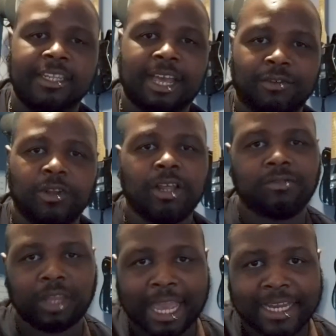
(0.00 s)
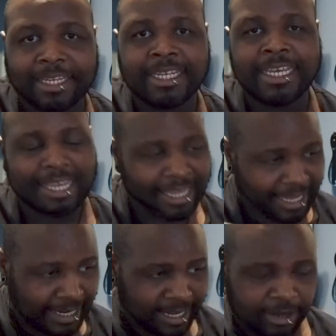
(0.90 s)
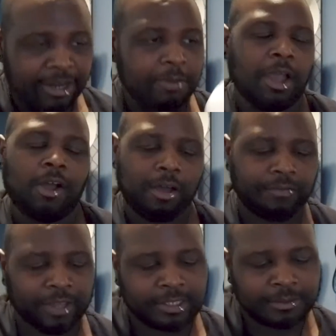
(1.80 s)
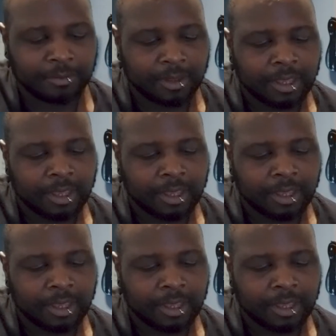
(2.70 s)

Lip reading: level of light in here in my office.